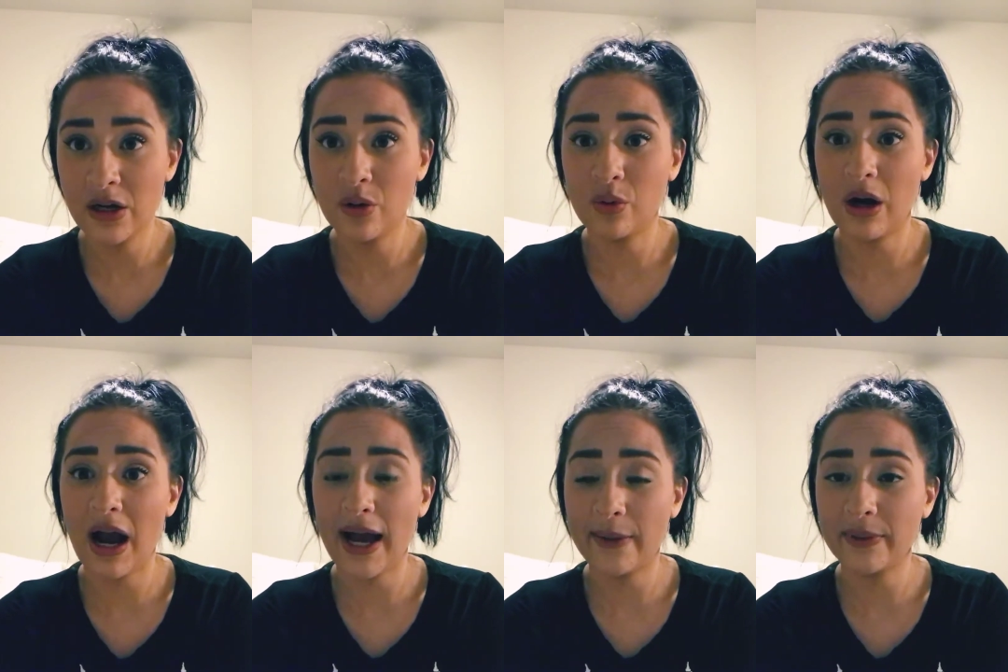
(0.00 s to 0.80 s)
where
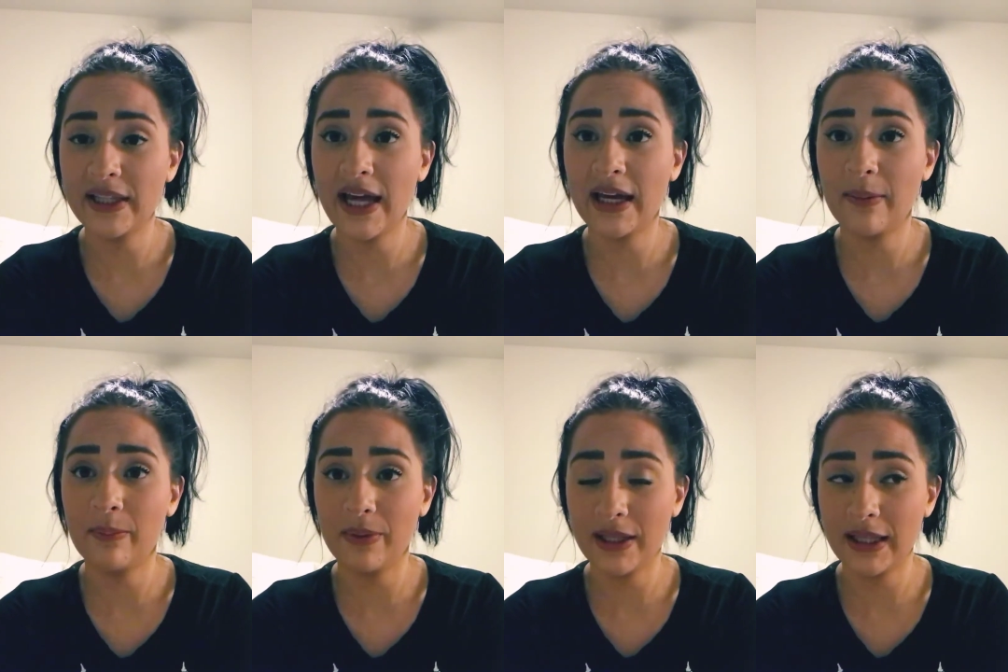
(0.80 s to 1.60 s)
I would like
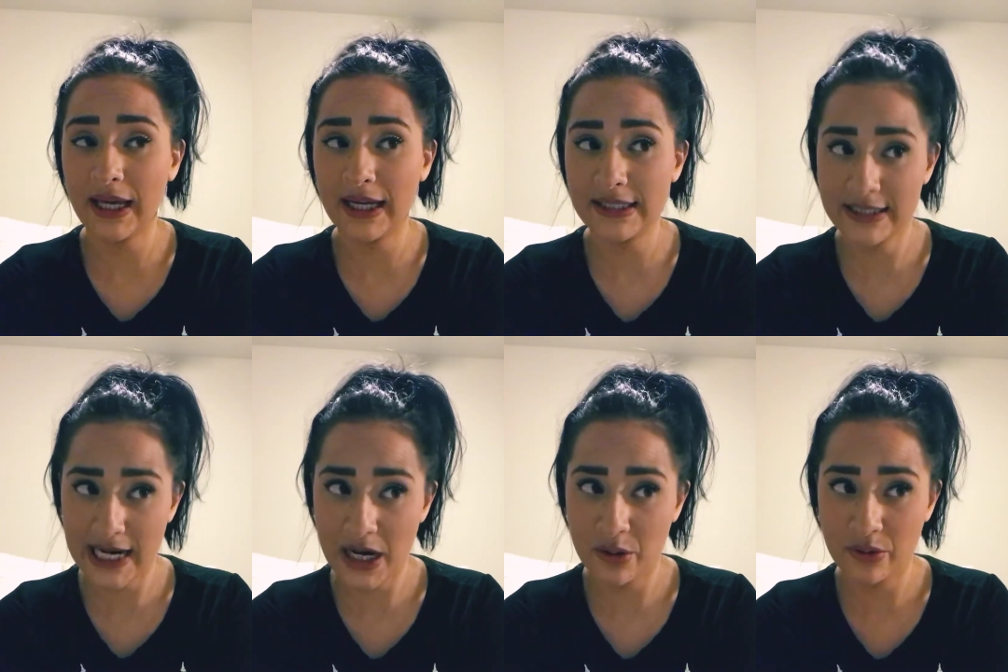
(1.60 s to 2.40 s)
be laying
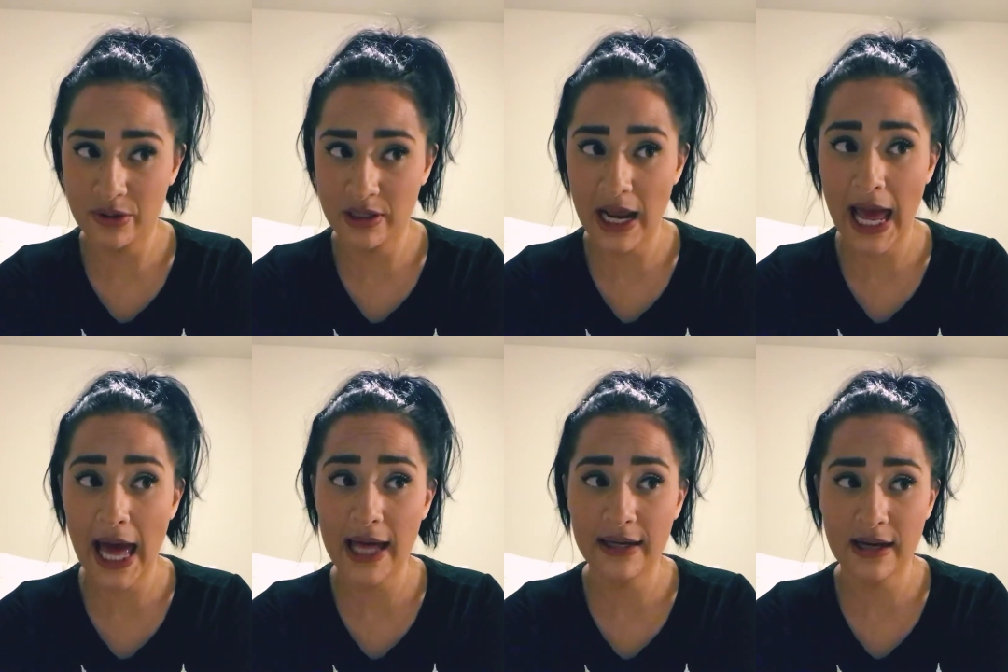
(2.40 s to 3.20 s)
down
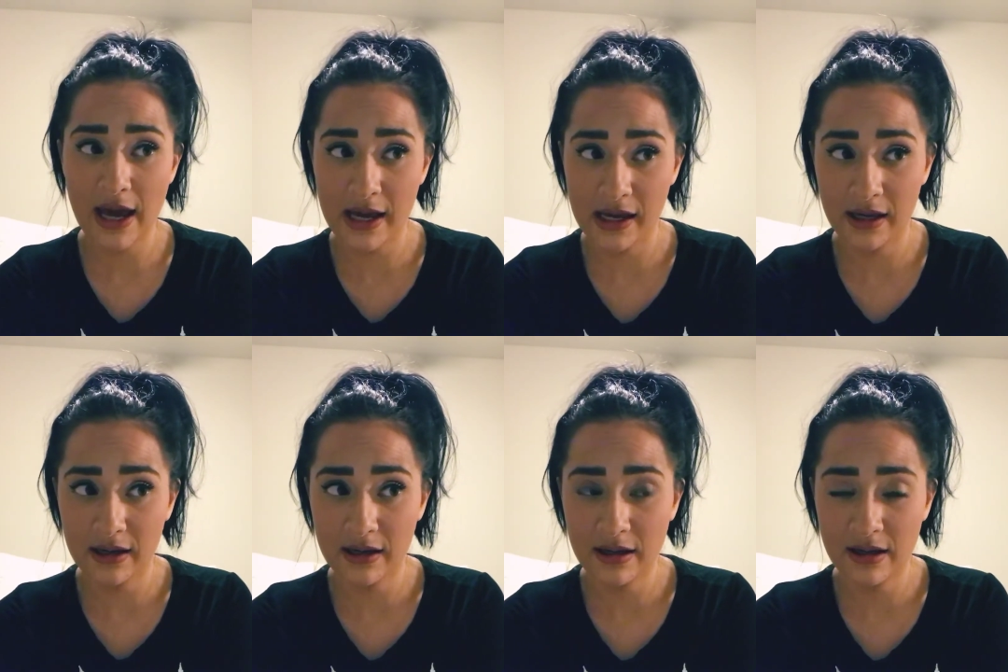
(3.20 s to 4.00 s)
at night,
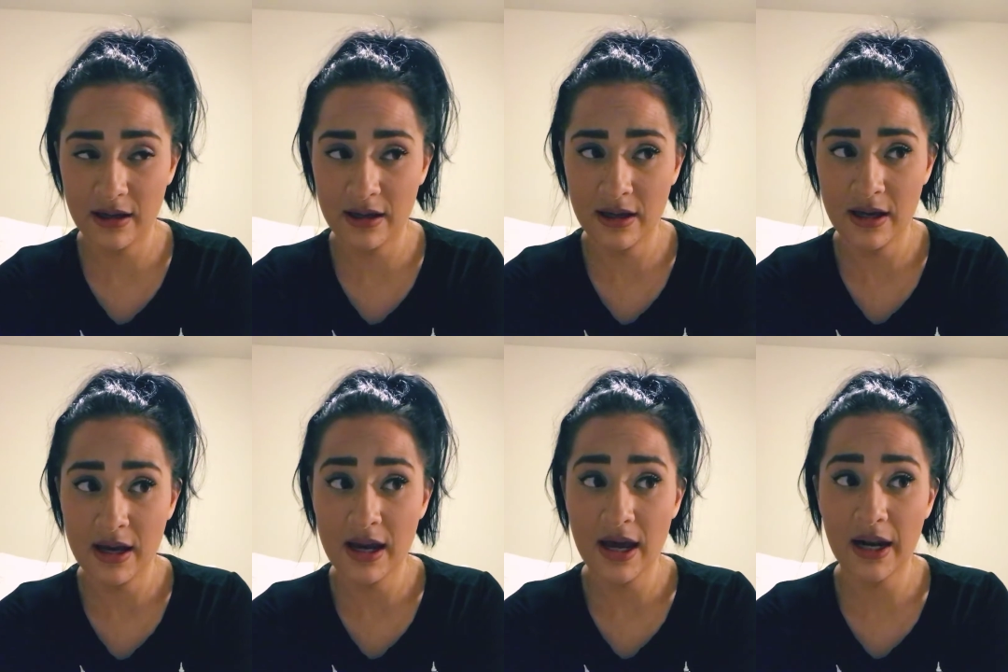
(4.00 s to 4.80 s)

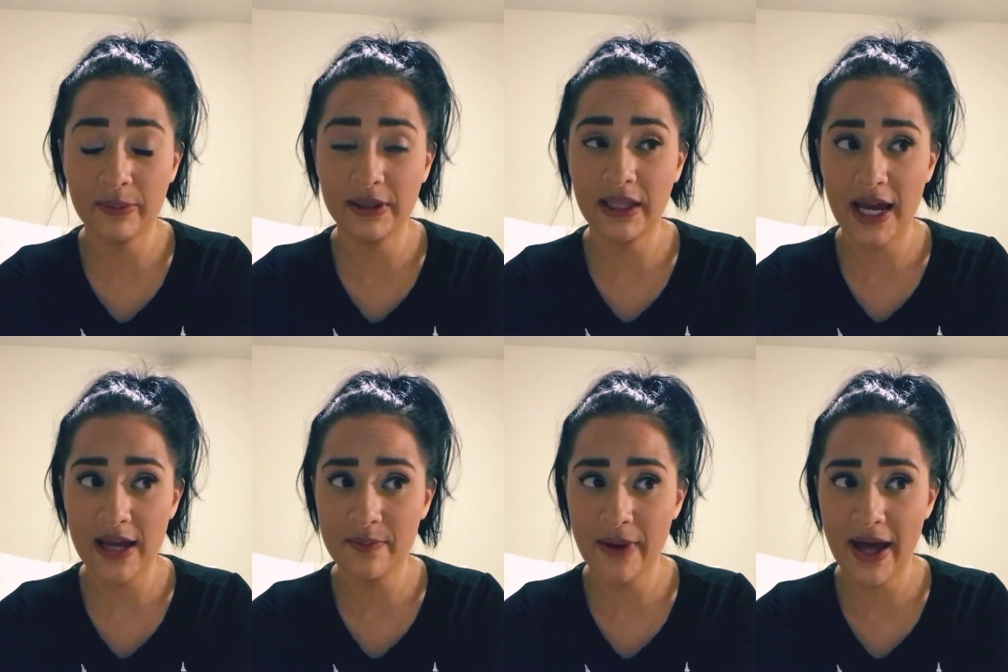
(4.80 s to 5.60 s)
and I would lay
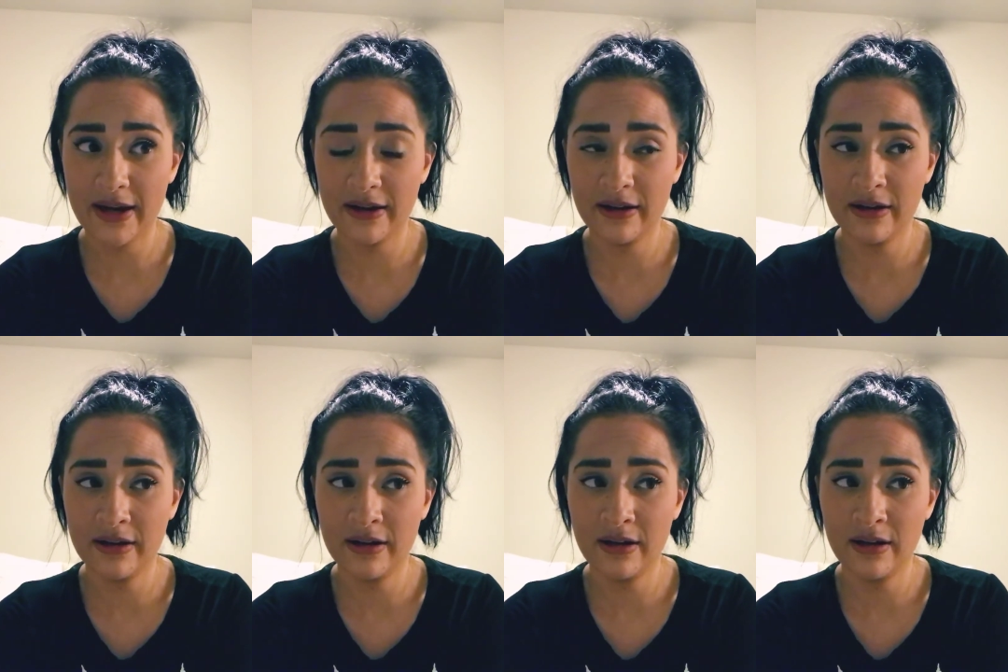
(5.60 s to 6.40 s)
in bed,
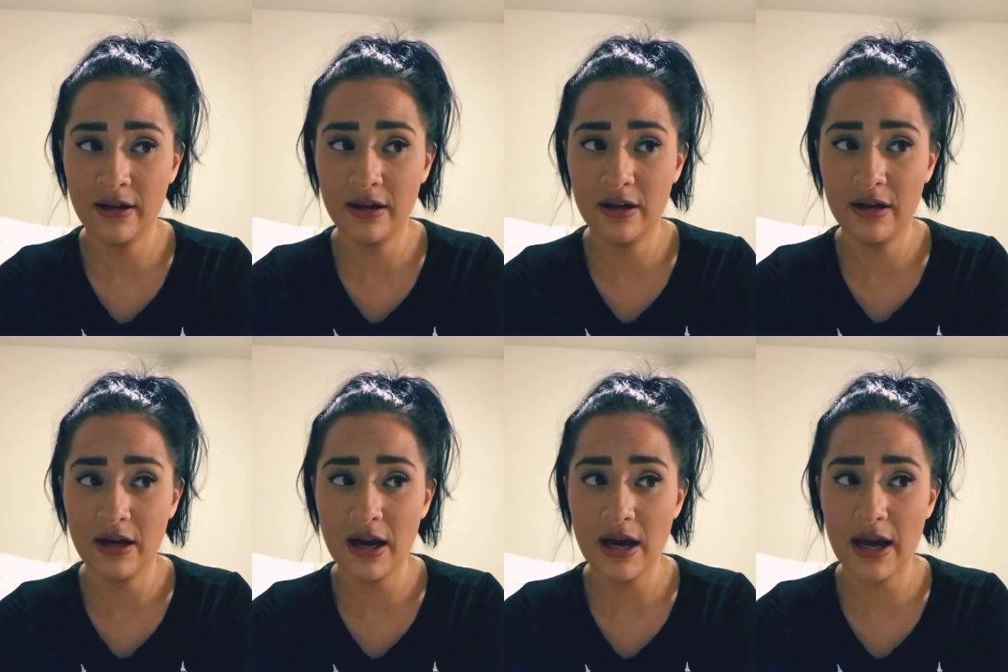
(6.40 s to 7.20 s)

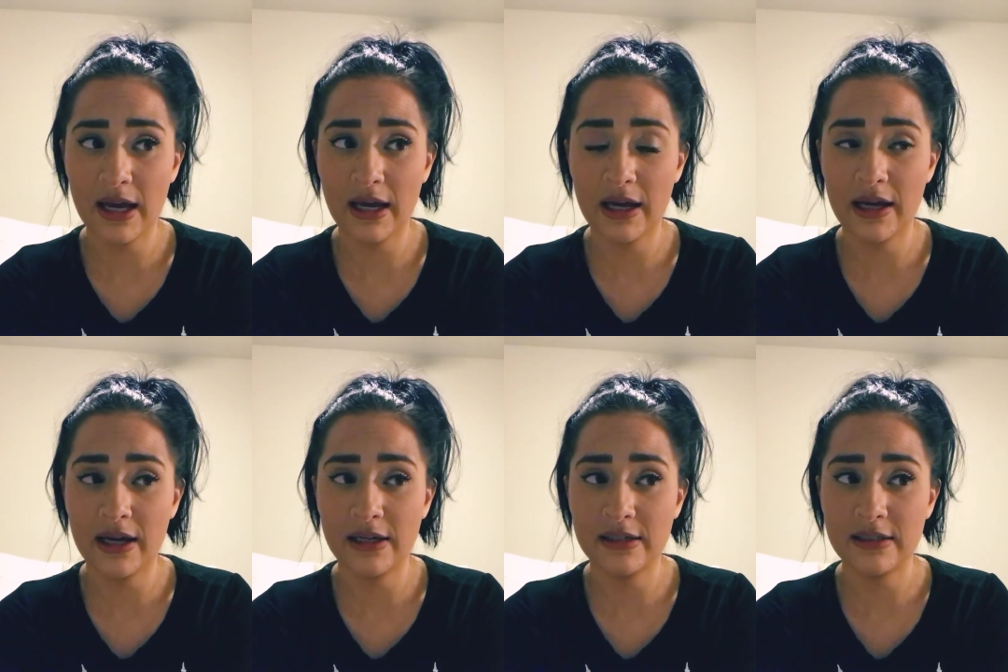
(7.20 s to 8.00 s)

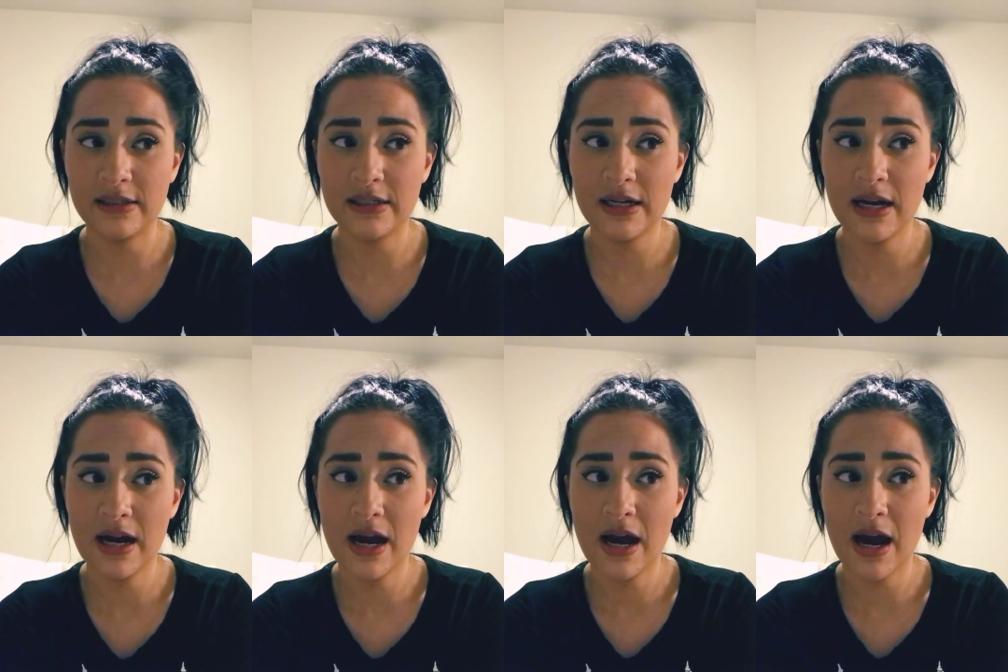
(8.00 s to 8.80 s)
and
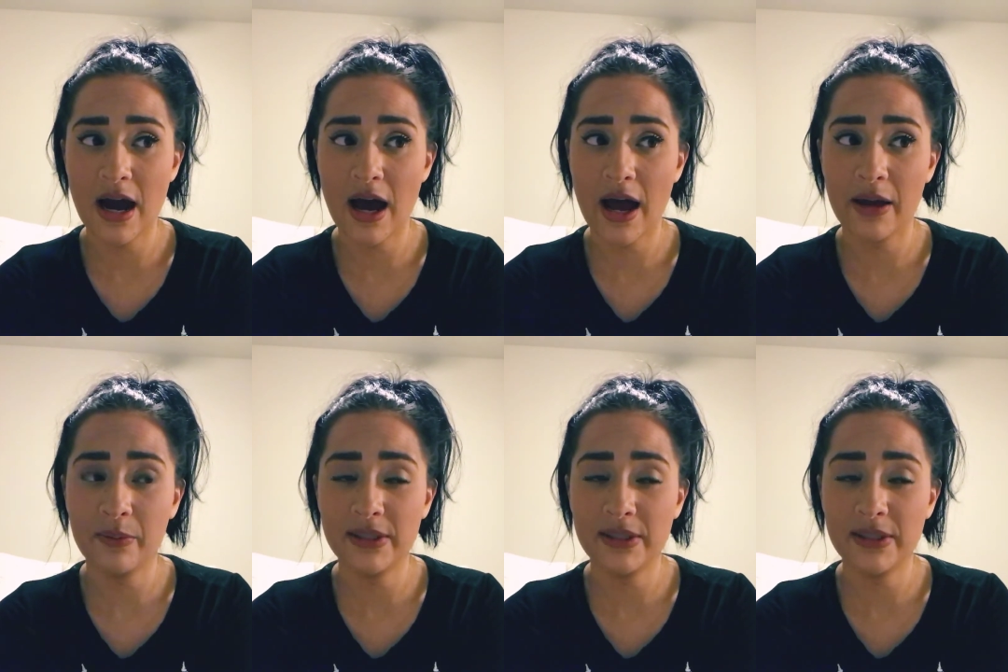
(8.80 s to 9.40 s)
I